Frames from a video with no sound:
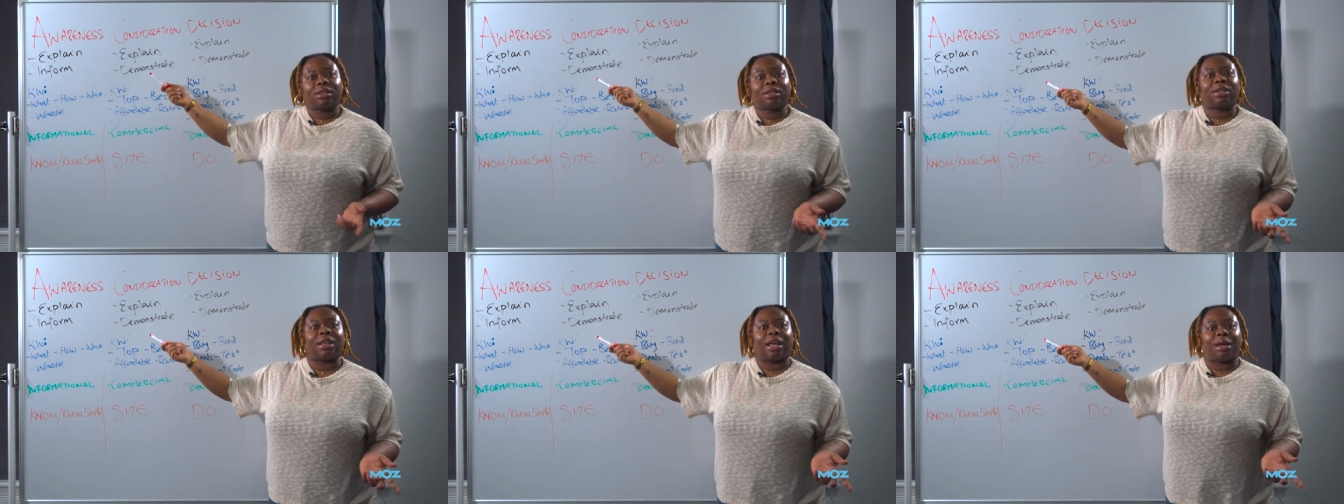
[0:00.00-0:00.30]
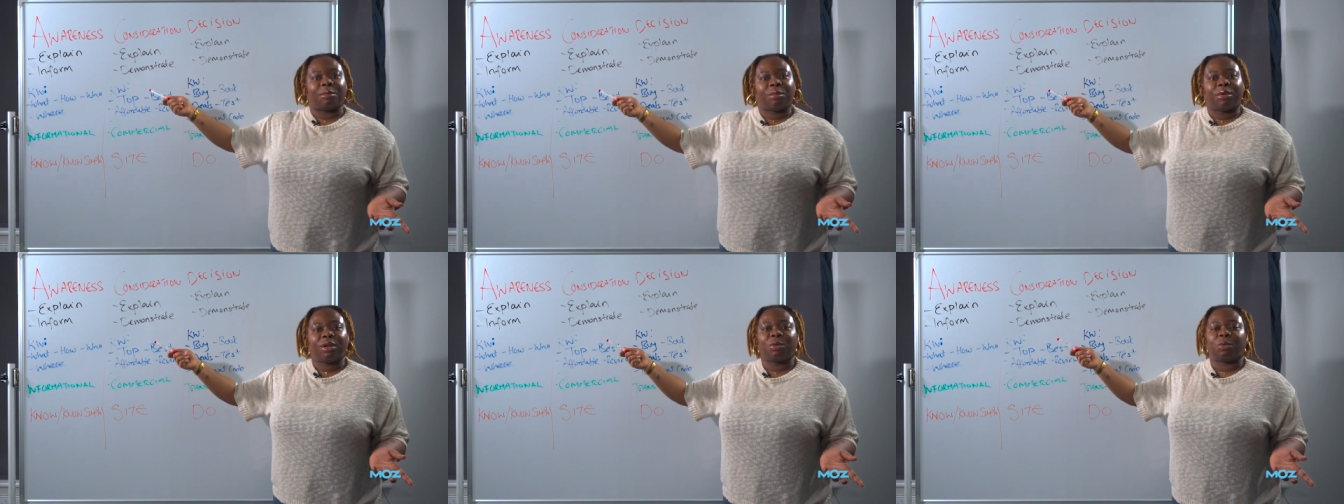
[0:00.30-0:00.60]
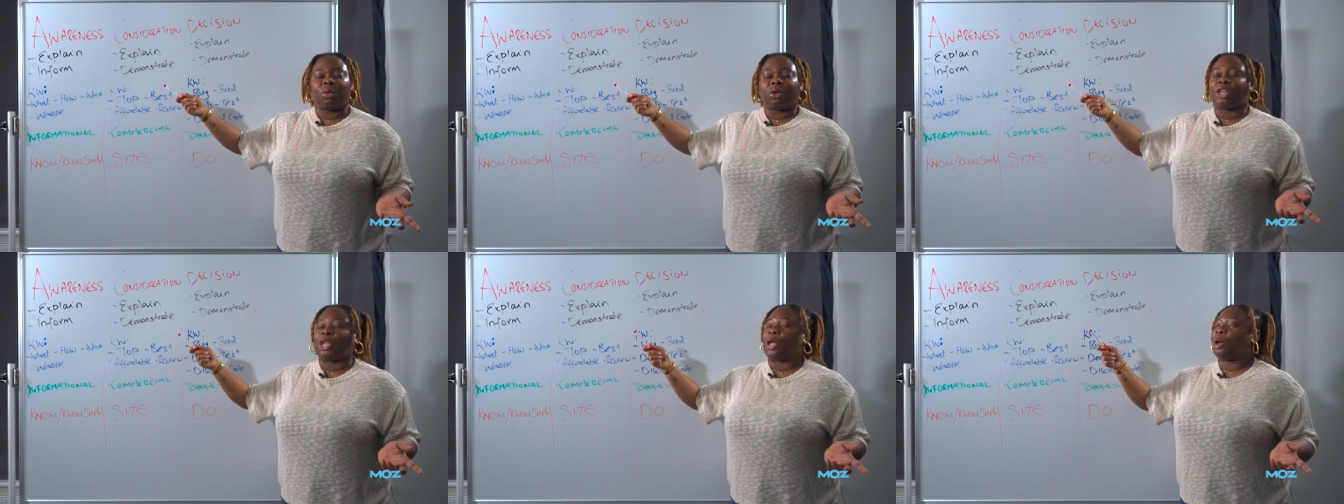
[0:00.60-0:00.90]
to them
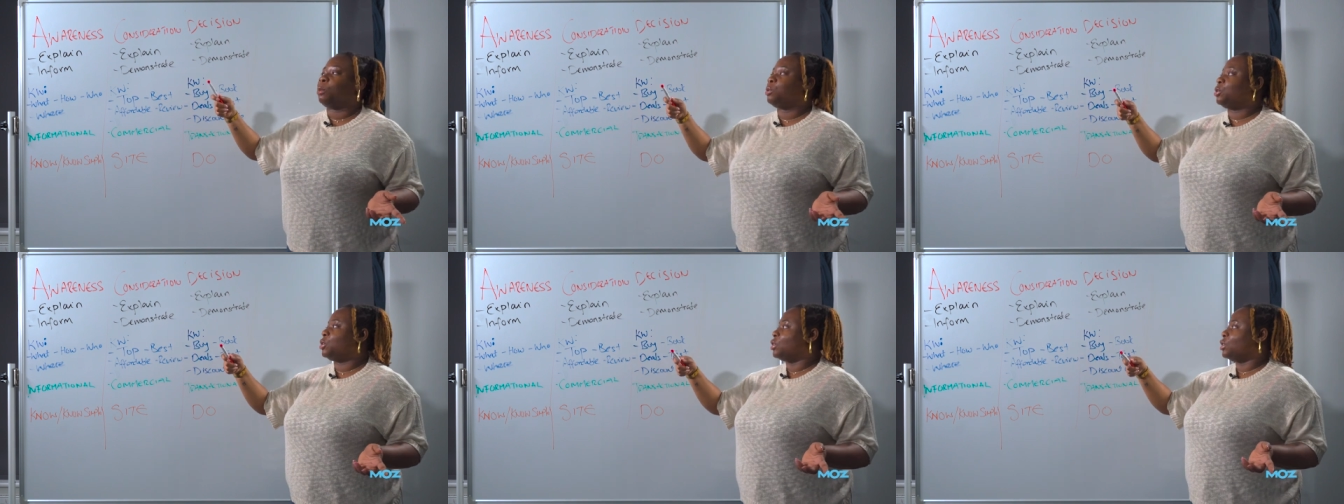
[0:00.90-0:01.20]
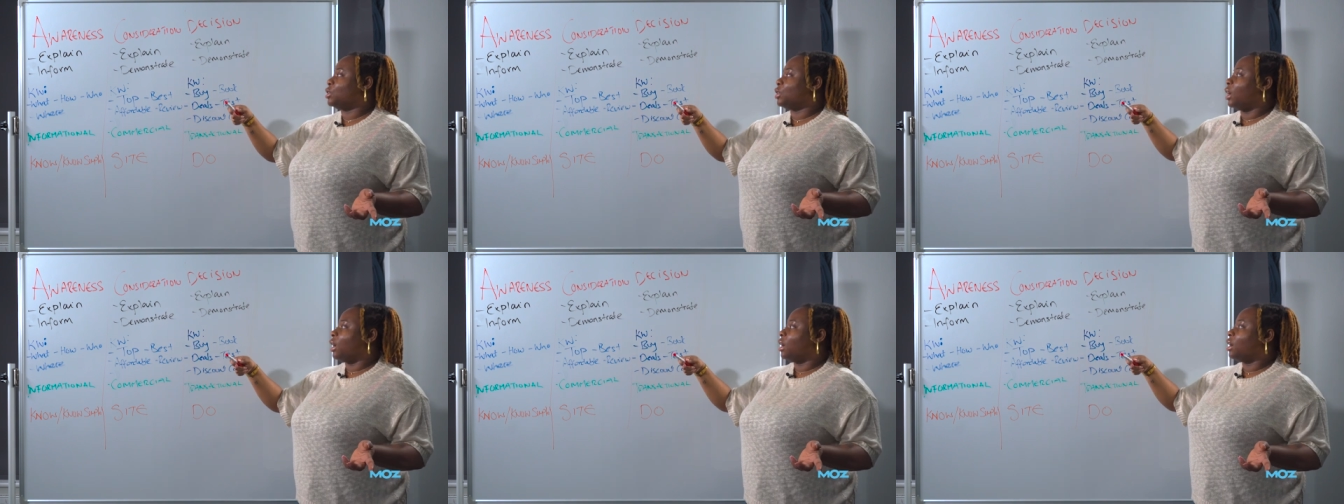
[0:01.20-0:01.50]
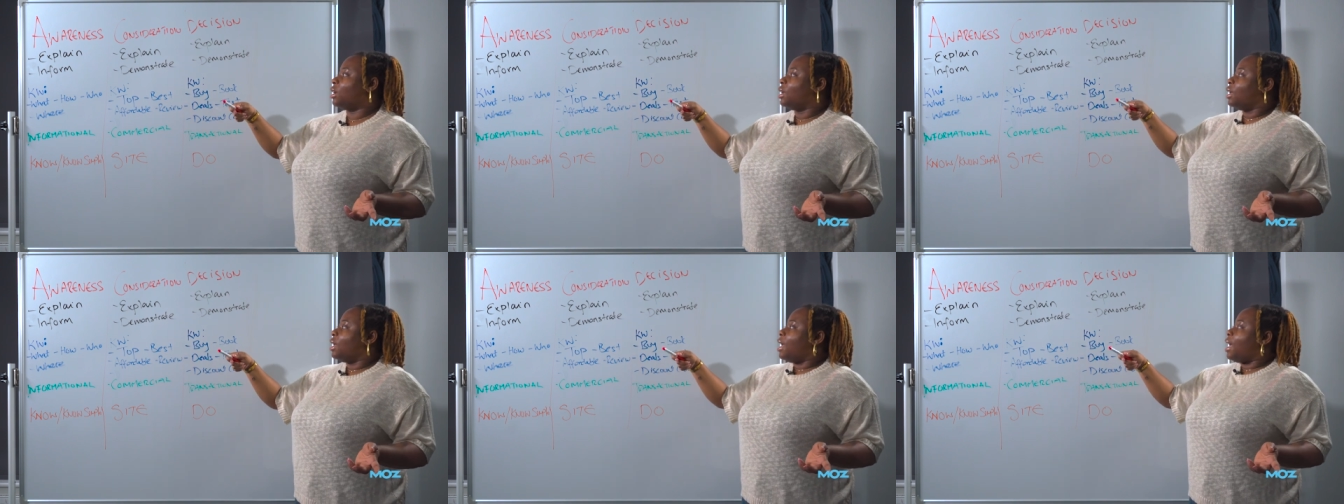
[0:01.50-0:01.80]
what the options
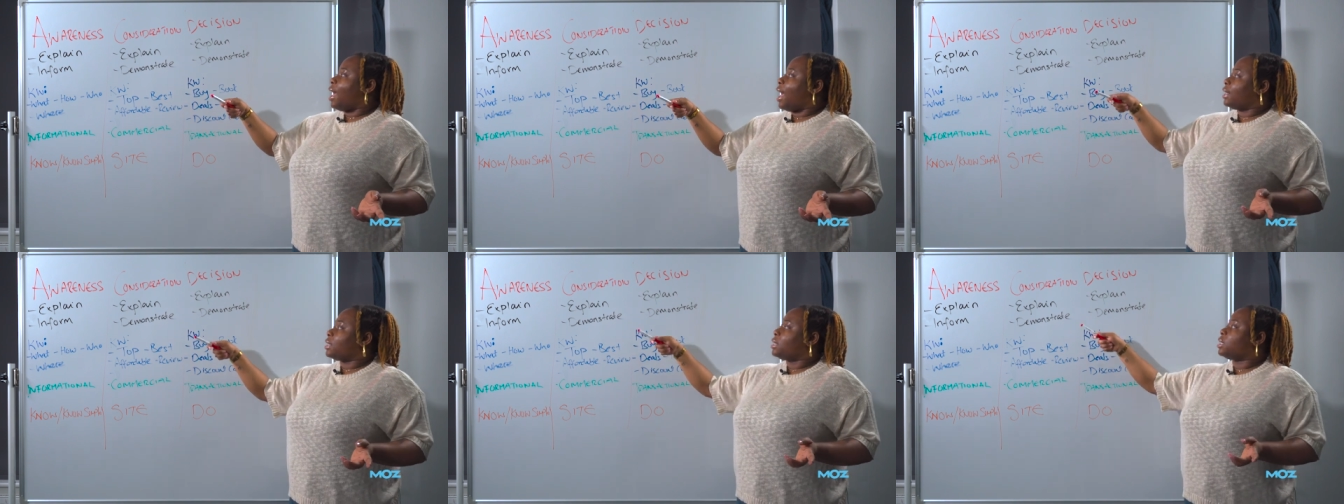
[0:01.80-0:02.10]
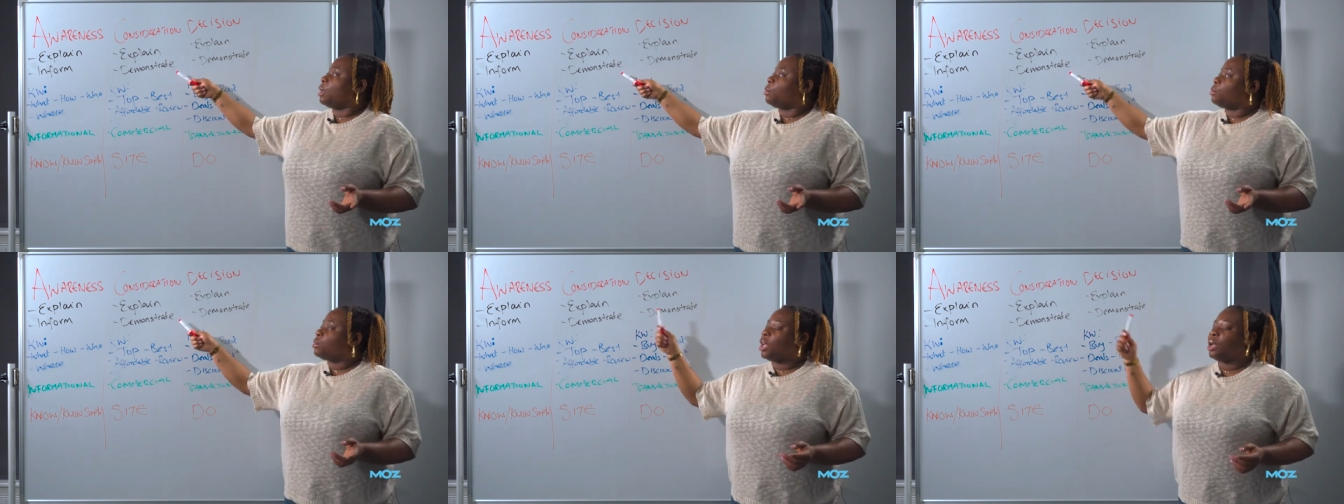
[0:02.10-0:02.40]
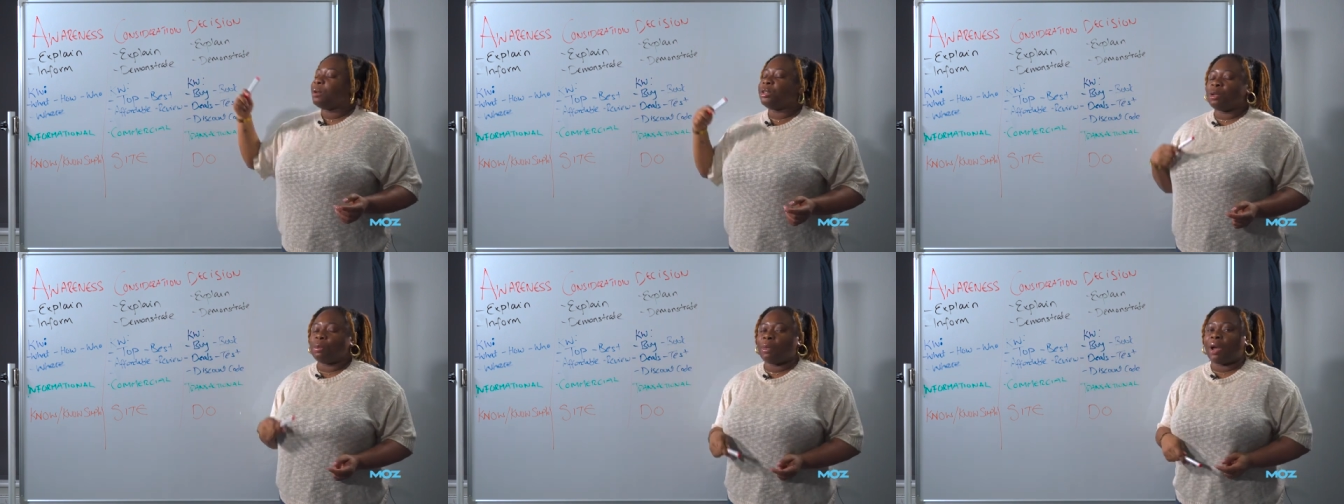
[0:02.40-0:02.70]
are. And
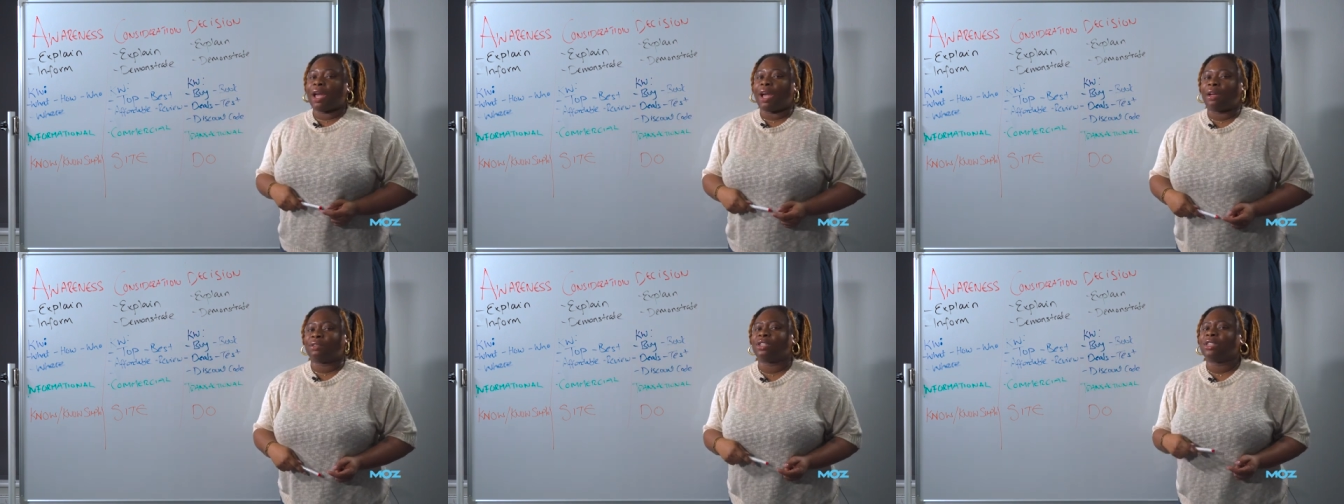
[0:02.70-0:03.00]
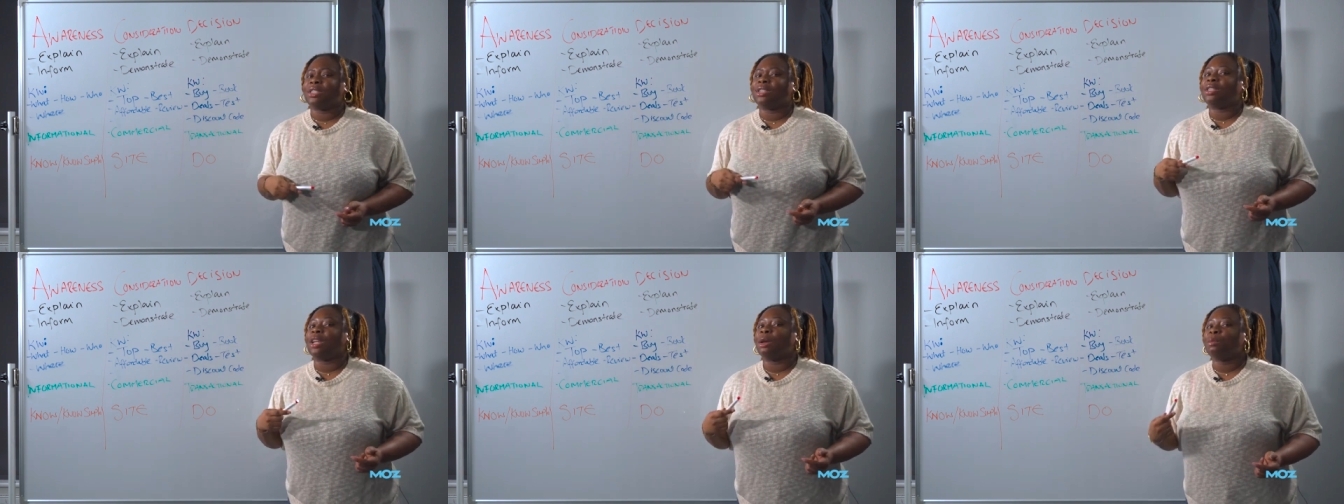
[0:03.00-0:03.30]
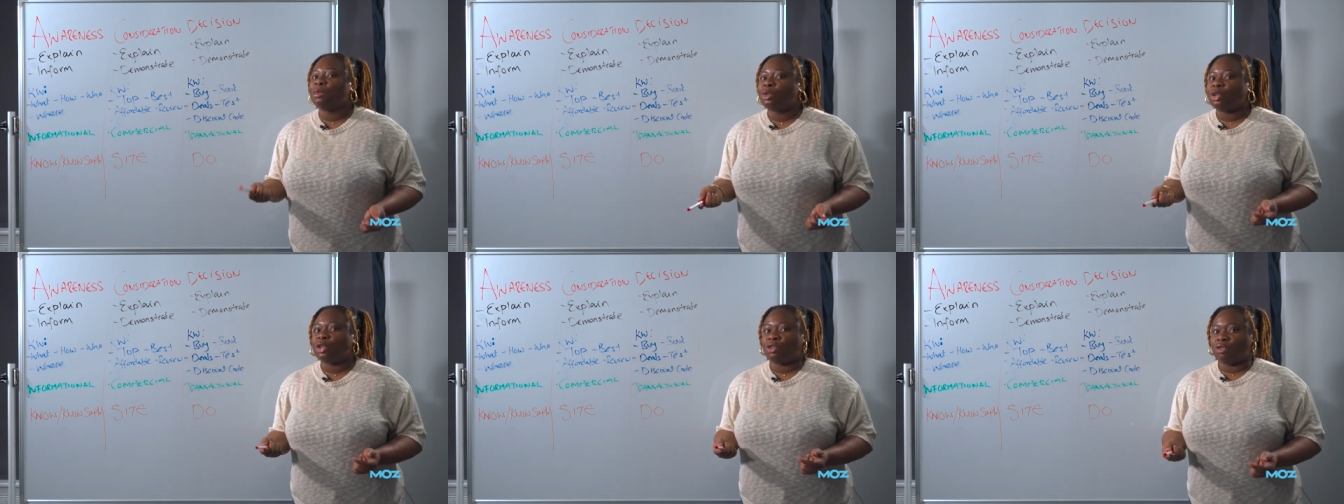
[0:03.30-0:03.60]
sometimes you might have to
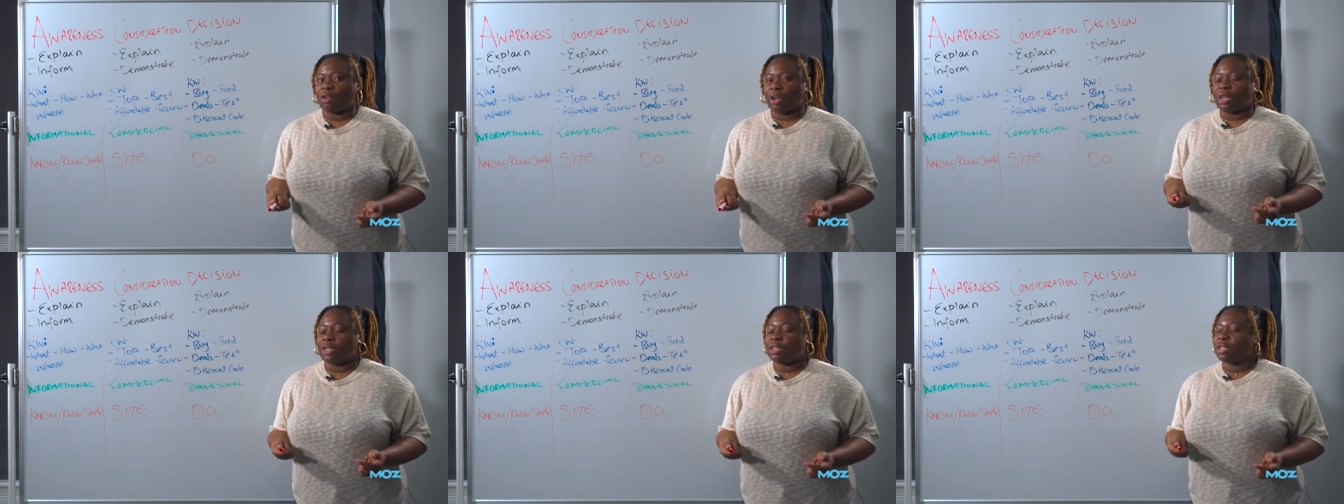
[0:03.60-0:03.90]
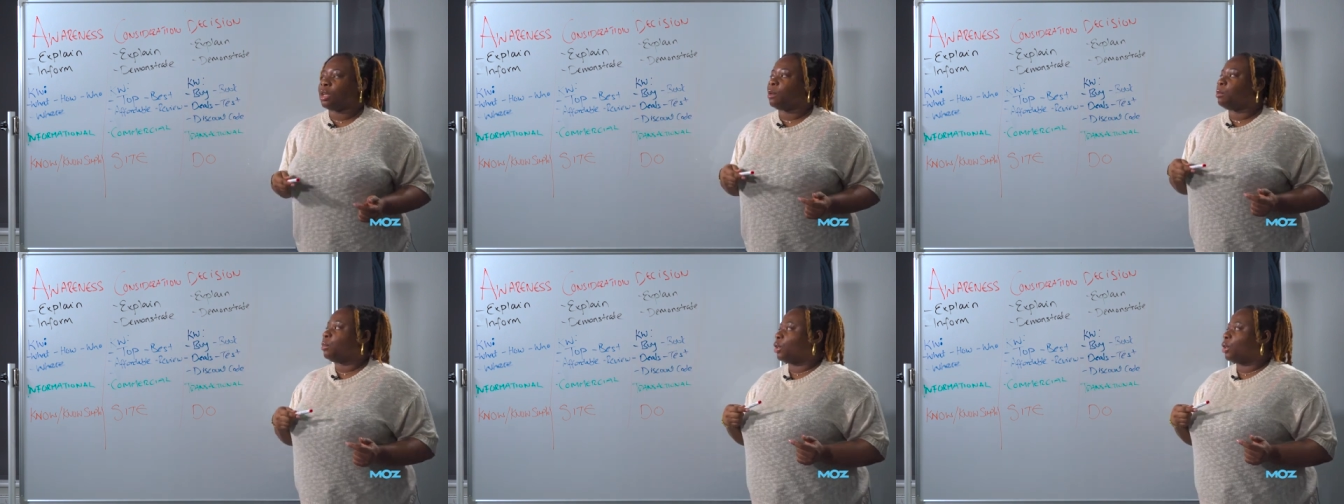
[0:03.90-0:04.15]
demonstrate,